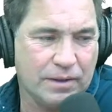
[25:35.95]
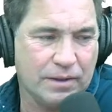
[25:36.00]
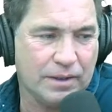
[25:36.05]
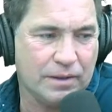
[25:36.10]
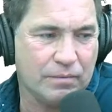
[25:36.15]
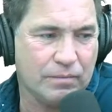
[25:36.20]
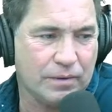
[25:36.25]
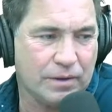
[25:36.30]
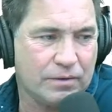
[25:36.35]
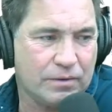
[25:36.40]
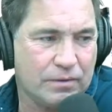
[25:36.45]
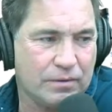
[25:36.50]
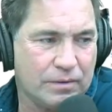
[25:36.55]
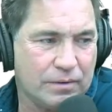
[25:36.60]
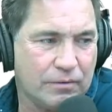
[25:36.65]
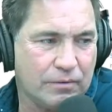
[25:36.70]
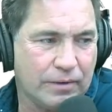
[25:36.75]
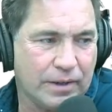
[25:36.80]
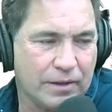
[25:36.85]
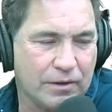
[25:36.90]
and with
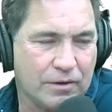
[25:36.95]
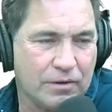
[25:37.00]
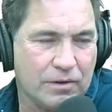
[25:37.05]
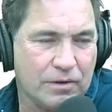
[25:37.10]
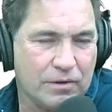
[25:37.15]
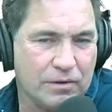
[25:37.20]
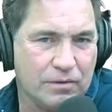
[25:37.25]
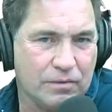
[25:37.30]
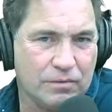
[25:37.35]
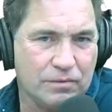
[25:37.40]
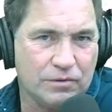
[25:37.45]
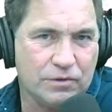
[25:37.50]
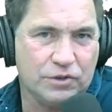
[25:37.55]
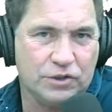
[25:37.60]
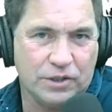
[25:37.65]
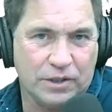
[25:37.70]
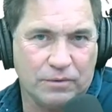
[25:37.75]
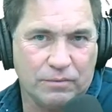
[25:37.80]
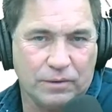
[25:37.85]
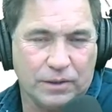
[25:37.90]
Grant Cardone
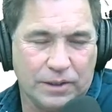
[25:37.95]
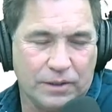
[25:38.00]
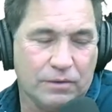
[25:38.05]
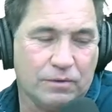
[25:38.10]
generally,